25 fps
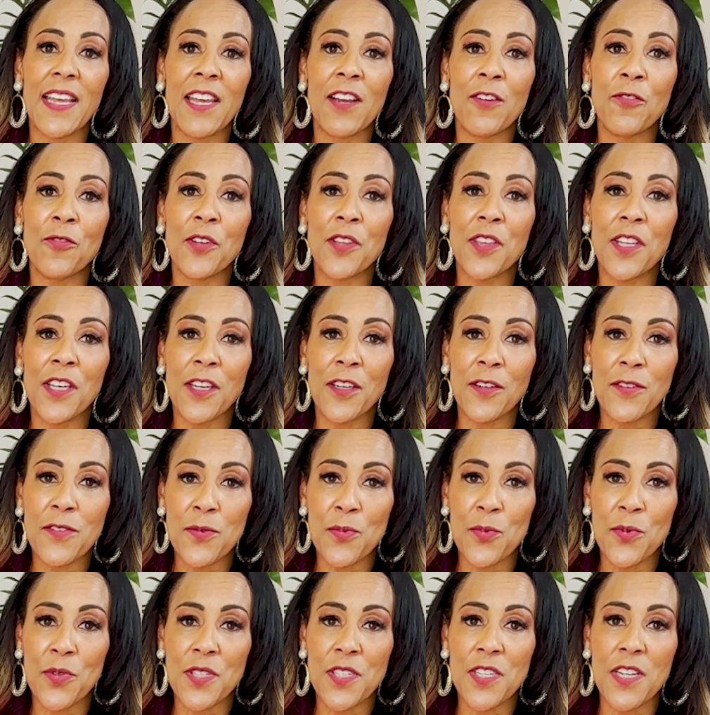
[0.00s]
everything else
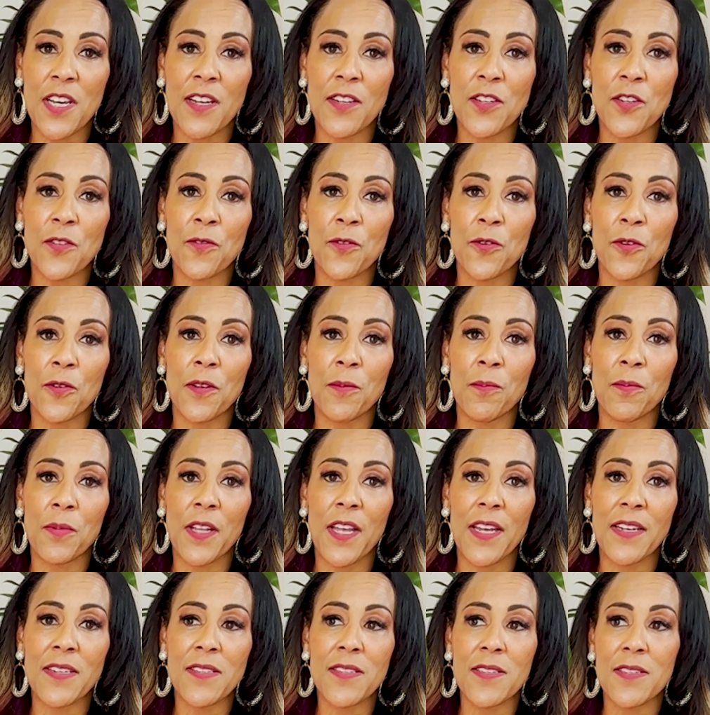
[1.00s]
will start to fall in
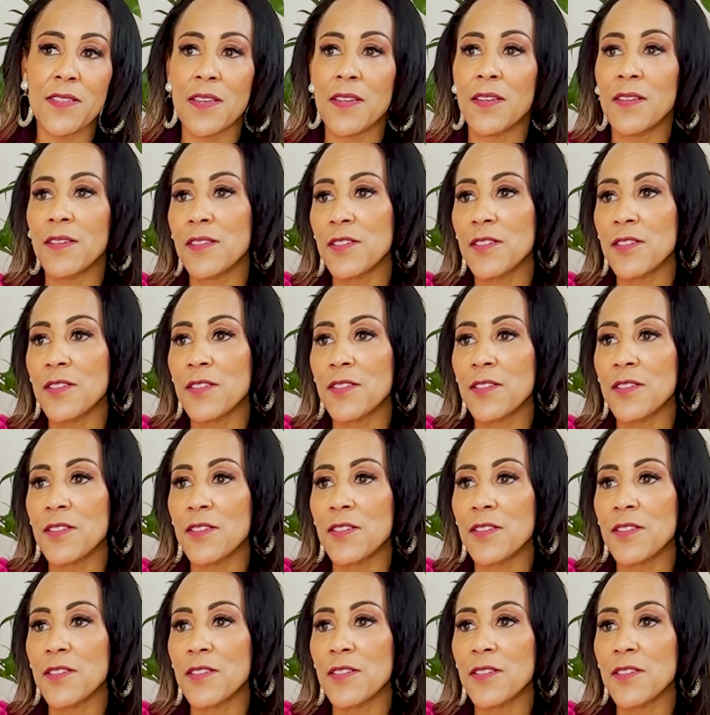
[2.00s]
place.